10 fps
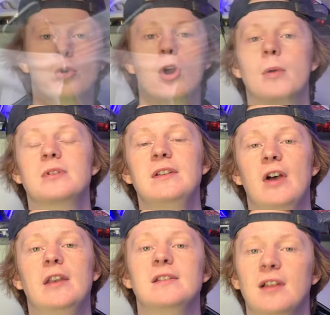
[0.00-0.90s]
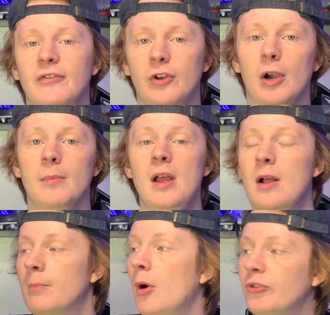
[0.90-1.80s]
of arm sleeve on his left arm.
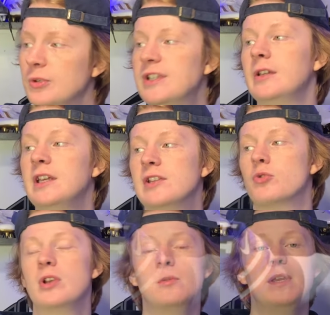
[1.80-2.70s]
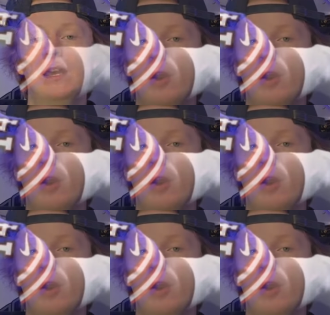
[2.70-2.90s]
Most recently, it is going to be an